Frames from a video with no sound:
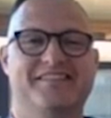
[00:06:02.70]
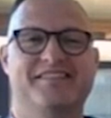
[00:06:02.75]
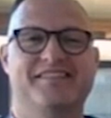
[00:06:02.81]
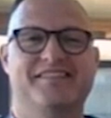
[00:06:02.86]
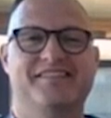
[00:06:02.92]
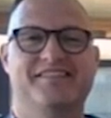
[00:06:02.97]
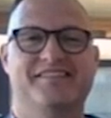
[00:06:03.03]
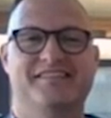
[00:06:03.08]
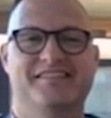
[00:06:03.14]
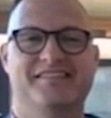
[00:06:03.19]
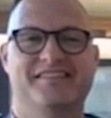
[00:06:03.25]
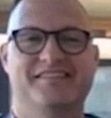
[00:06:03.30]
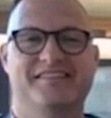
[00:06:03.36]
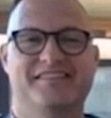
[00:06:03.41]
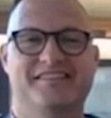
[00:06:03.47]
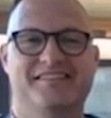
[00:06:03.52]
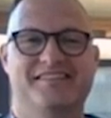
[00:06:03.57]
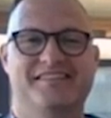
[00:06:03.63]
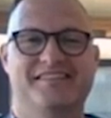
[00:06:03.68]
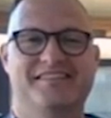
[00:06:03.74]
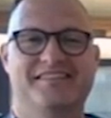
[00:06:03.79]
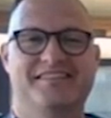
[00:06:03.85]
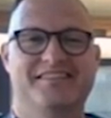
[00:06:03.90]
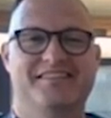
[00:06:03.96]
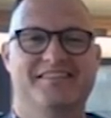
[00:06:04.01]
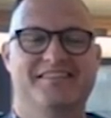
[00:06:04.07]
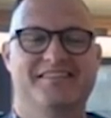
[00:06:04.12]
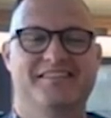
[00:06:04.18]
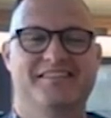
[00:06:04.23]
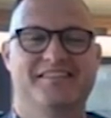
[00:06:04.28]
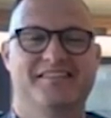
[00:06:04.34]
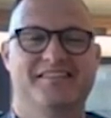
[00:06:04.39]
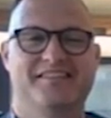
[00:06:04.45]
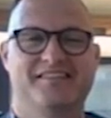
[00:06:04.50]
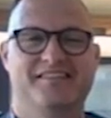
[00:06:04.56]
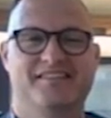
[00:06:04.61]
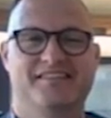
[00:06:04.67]

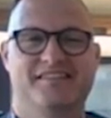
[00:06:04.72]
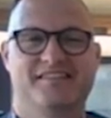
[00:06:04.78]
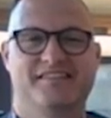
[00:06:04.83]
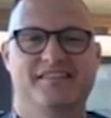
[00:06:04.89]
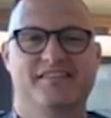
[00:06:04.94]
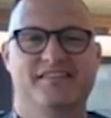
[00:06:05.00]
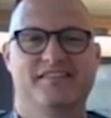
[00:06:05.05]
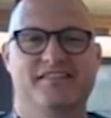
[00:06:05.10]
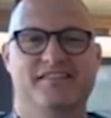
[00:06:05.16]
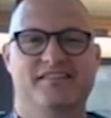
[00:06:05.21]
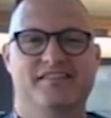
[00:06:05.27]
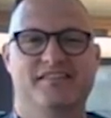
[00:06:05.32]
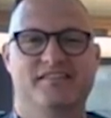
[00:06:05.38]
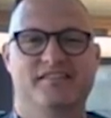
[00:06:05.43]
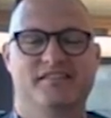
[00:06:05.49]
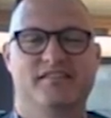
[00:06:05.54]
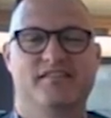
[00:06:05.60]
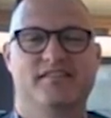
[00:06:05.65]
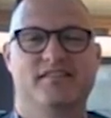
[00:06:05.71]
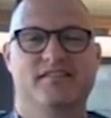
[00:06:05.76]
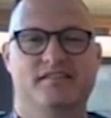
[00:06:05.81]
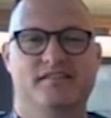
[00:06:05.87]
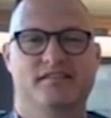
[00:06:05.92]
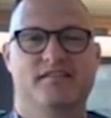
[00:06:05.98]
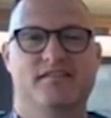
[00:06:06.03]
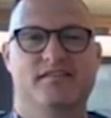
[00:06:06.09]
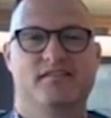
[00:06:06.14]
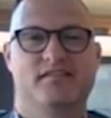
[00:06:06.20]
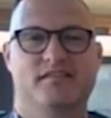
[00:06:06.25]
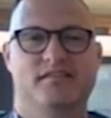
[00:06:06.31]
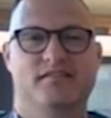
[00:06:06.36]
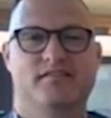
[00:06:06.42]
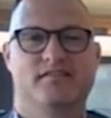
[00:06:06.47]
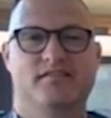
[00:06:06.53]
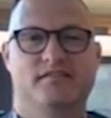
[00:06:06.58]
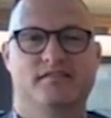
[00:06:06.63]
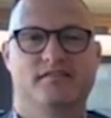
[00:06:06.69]

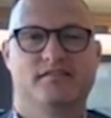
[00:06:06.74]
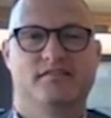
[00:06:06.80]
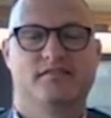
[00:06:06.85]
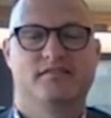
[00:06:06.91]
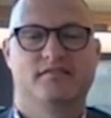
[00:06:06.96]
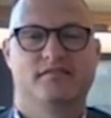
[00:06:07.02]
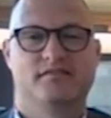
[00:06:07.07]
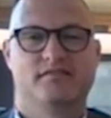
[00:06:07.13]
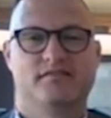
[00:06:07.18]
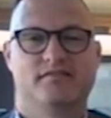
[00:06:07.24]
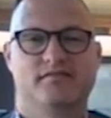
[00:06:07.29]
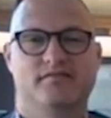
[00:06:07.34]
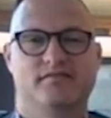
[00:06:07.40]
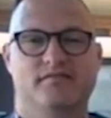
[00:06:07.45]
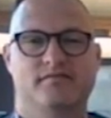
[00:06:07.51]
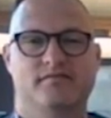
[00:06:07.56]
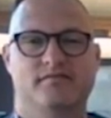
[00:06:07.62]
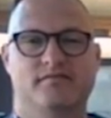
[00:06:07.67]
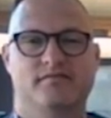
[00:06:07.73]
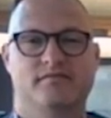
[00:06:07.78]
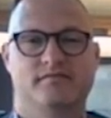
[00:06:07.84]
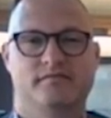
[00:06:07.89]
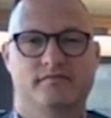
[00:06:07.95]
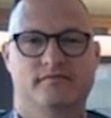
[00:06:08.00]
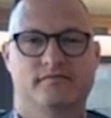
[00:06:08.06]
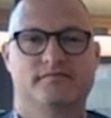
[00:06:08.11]
This person isn't speaking.